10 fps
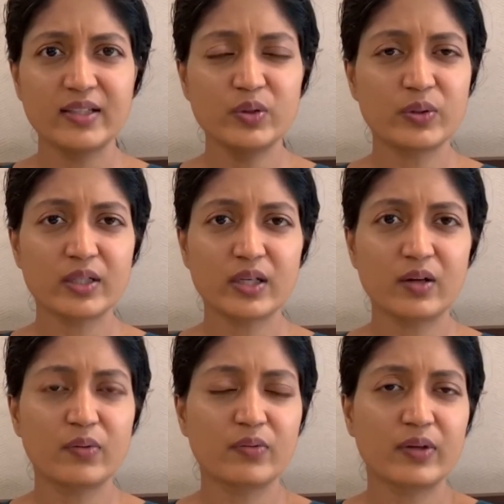You can get it
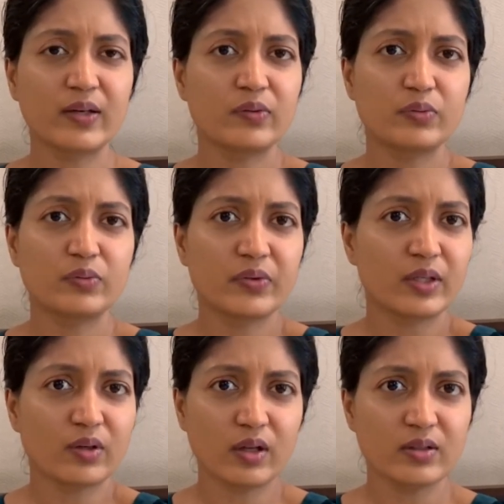for $5 to
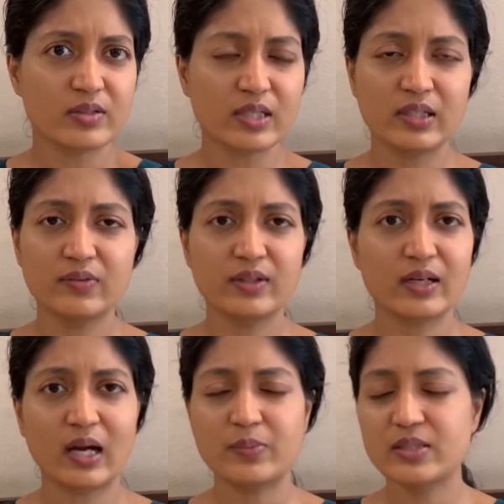$15 anywhere,
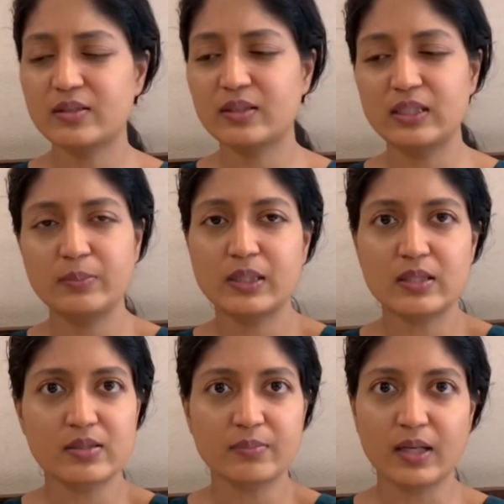Amazon, eBay,
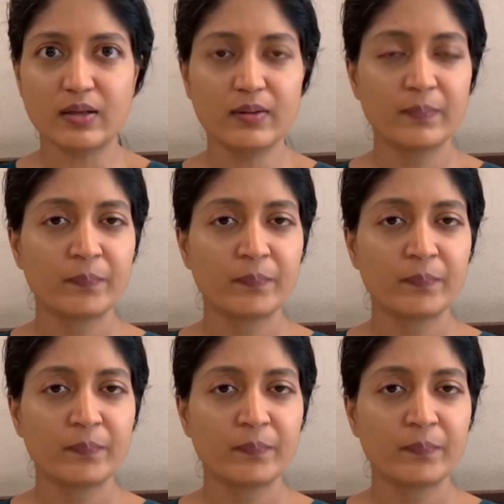doesn't matter.